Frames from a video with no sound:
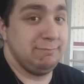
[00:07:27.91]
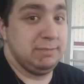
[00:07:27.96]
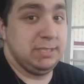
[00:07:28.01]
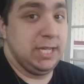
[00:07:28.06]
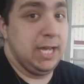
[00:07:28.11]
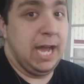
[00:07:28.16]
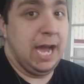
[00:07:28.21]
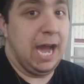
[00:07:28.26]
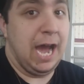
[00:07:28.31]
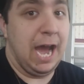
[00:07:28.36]

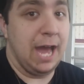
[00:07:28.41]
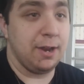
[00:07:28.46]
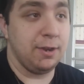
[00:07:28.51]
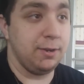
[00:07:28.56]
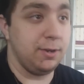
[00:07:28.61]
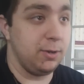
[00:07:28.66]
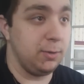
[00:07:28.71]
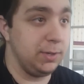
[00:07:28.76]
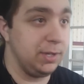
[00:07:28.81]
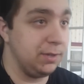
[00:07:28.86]
Yeah, I
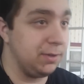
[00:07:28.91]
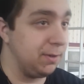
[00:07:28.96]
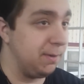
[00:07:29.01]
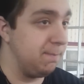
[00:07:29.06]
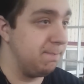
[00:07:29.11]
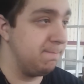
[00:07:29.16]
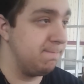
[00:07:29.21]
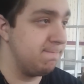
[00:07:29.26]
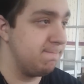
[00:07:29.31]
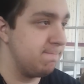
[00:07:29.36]
don't know
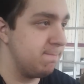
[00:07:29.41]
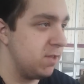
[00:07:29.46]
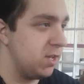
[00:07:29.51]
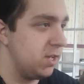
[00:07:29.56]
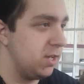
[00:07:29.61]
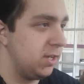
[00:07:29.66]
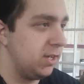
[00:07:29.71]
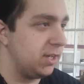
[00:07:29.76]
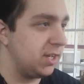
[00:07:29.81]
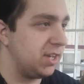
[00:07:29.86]
either.
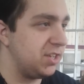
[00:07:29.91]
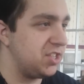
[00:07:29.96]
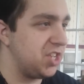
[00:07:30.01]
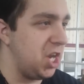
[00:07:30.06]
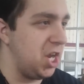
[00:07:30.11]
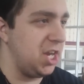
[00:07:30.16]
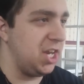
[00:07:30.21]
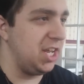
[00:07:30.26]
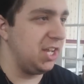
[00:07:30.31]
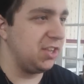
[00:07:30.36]

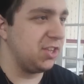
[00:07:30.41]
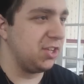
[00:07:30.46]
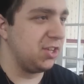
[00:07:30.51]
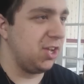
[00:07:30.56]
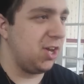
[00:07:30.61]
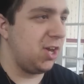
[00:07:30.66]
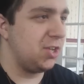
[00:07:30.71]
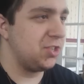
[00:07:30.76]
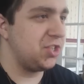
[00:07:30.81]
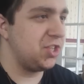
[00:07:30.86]
Containing the
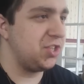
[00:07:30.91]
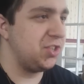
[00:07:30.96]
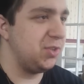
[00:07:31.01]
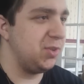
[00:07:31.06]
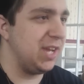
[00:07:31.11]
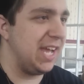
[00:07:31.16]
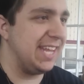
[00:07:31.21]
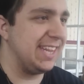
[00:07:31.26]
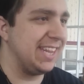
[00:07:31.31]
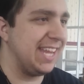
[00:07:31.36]

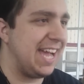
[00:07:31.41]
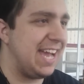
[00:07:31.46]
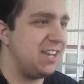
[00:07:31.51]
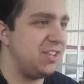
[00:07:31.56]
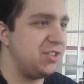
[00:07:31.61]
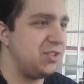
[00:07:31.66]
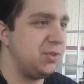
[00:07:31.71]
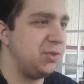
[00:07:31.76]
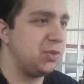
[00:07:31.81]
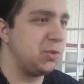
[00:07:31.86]
longitude and
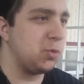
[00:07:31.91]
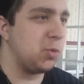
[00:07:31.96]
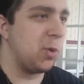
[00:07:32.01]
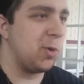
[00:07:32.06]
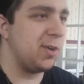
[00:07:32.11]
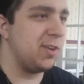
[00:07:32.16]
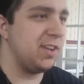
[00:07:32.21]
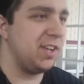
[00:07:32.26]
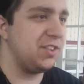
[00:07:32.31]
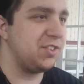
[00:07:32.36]
latitude
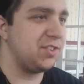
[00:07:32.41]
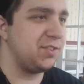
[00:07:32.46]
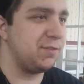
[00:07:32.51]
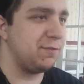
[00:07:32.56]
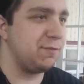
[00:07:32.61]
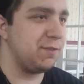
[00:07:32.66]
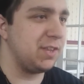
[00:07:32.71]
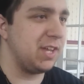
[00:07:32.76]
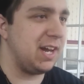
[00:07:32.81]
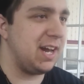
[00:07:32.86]
coordinates
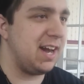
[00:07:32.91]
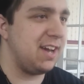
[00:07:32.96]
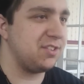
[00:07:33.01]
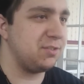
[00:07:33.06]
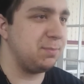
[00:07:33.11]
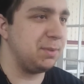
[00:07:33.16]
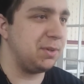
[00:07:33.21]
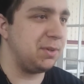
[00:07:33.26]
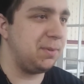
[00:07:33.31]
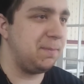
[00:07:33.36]
for the
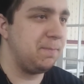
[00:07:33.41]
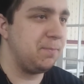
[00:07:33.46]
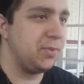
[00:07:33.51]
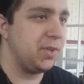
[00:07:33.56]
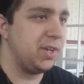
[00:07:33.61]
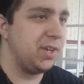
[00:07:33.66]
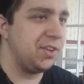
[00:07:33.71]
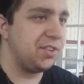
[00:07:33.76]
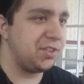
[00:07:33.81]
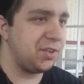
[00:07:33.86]
hospital.
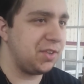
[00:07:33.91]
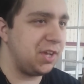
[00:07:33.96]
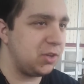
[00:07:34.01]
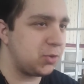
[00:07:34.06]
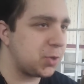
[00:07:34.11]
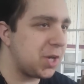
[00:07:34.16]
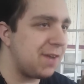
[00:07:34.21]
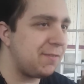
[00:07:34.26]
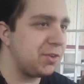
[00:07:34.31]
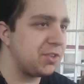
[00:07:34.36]
So they
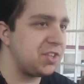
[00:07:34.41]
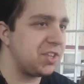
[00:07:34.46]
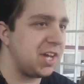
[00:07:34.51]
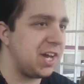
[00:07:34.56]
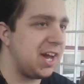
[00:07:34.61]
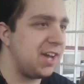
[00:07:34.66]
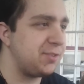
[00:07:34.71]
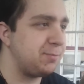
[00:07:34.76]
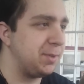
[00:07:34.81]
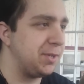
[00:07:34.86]
travel to
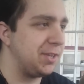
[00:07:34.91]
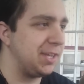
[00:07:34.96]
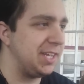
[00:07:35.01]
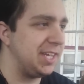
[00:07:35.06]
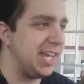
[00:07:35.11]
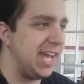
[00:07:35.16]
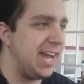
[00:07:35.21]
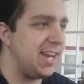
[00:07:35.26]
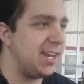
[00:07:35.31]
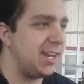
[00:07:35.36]
the hospital
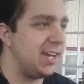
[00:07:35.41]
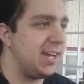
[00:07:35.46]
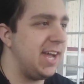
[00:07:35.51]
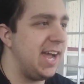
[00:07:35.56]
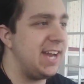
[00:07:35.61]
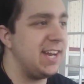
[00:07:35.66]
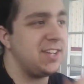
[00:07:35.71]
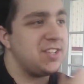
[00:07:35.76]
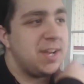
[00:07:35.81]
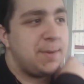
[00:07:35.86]
in Canada
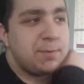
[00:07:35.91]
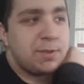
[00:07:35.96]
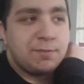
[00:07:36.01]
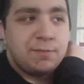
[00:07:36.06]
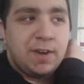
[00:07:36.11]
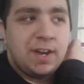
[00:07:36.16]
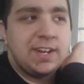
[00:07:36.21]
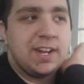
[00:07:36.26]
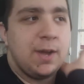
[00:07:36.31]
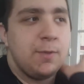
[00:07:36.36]
and attempt to
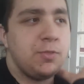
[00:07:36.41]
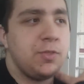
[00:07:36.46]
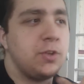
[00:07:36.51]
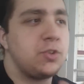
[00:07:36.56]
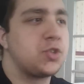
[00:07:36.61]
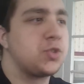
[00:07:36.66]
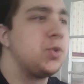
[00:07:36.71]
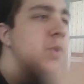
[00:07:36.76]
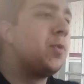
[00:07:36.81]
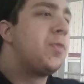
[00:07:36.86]
find out
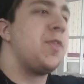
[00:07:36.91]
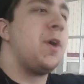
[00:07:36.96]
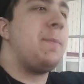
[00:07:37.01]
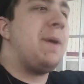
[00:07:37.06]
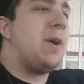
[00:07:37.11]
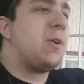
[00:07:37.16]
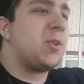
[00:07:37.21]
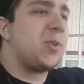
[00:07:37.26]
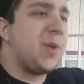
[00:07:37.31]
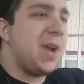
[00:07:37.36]
the truth
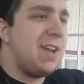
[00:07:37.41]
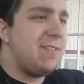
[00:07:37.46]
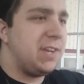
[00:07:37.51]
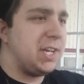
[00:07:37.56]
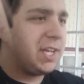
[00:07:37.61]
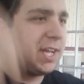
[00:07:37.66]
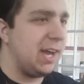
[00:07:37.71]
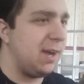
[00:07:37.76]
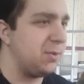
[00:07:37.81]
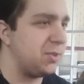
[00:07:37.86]
about Grave
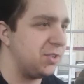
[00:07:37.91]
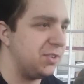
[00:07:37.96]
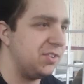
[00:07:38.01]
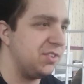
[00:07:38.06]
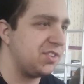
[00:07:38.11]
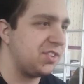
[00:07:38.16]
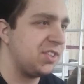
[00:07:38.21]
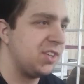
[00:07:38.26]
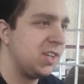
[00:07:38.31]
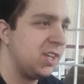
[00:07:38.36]

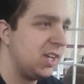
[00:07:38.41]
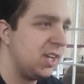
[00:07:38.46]
Encounters.